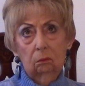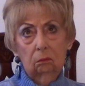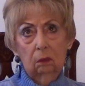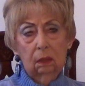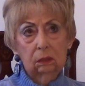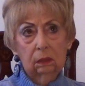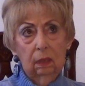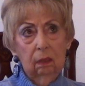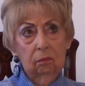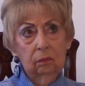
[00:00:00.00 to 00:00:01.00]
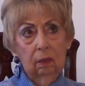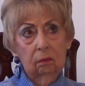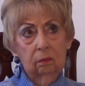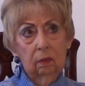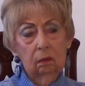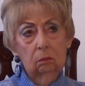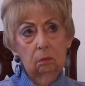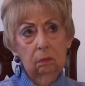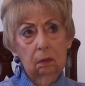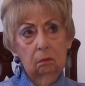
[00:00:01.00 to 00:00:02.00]
gosh, I can't even think of the other one,
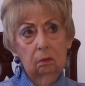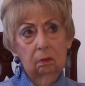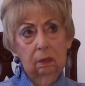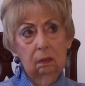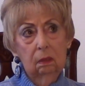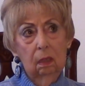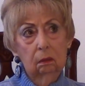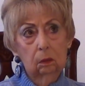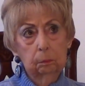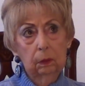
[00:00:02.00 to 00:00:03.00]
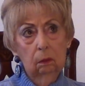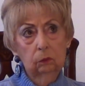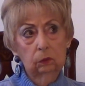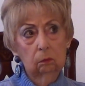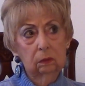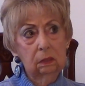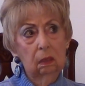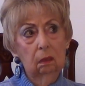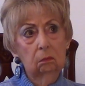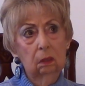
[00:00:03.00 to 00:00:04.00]
but then Dr. Ploger was
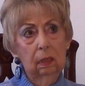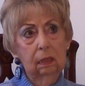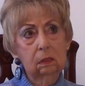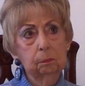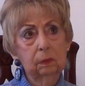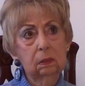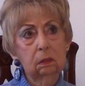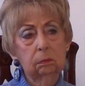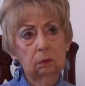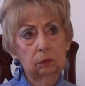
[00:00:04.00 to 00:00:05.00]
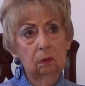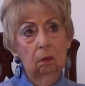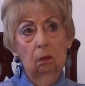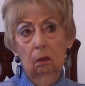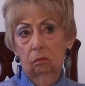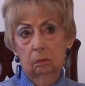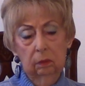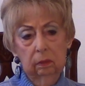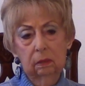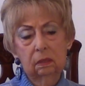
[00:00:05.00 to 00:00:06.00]
our last principal. All of them are
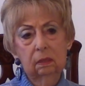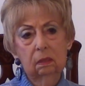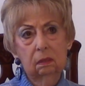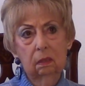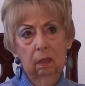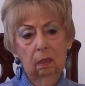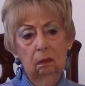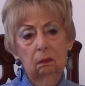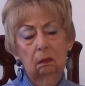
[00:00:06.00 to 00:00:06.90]
deceased now.